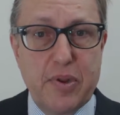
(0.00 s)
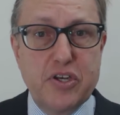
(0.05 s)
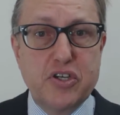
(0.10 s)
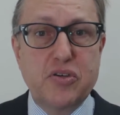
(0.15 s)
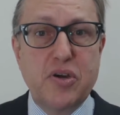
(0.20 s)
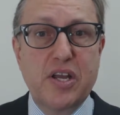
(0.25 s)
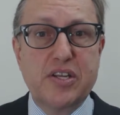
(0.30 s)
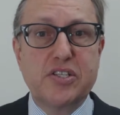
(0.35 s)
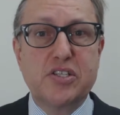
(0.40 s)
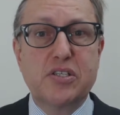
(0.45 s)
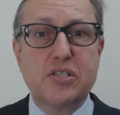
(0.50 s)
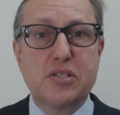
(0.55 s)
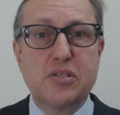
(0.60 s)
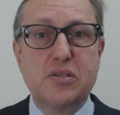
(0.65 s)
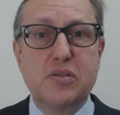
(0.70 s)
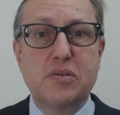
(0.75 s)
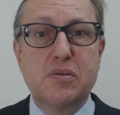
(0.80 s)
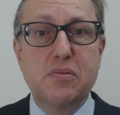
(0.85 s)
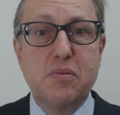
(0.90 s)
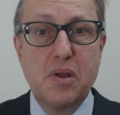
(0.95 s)
trust
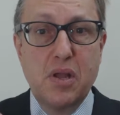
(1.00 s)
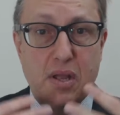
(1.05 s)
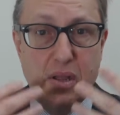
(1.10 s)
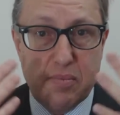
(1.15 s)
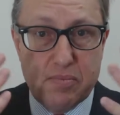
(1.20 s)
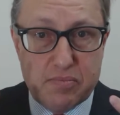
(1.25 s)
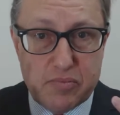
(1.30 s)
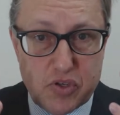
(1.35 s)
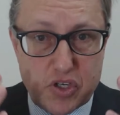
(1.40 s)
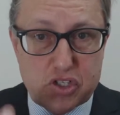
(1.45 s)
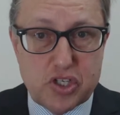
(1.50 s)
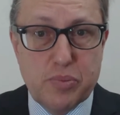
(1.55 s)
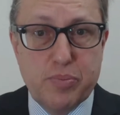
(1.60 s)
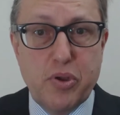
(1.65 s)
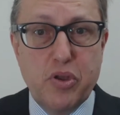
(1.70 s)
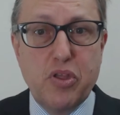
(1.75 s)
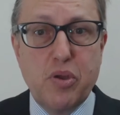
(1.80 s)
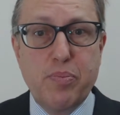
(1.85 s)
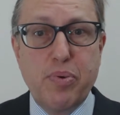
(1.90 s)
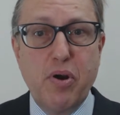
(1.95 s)
to
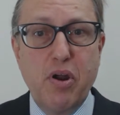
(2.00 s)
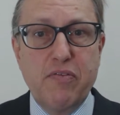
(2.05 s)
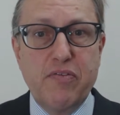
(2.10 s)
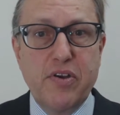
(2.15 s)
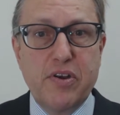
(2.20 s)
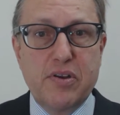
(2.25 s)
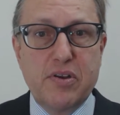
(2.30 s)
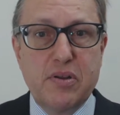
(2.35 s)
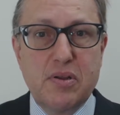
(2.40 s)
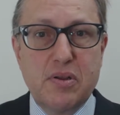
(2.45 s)
distribute the profit.